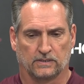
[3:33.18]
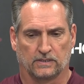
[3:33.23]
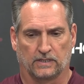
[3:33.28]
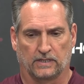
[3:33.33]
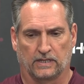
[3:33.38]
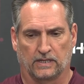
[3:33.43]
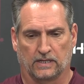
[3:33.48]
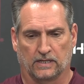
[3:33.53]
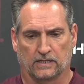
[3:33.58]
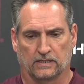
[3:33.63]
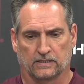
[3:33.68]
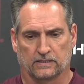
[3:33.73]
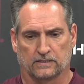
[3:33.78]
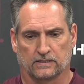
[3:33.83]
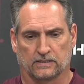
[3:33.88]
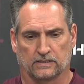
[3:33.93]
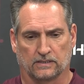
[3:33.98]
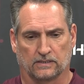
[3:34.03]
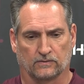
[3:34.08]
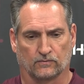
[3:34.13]
And
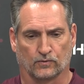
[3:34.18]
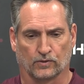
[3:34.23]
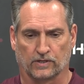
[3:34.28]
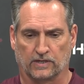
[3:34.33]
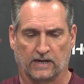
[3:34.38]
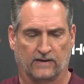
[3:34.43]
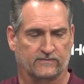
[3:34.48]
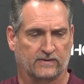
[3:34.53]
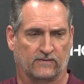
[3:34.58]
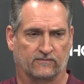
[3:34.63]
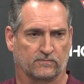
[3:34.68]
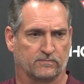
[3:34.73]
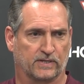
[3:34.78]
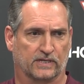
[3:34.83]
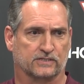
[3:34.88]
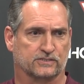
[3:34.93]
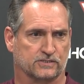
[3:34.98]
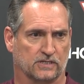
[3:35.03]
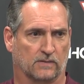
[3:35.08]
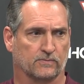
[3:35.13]
we're gonna have to have a
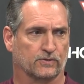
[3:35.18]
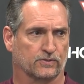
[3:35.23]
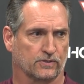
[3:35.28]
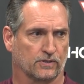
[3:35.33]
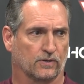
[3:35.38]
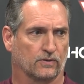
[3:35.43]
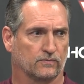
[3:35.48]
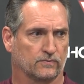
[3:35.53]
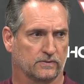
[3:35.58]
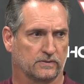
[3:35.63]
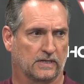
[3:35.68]
big summer though,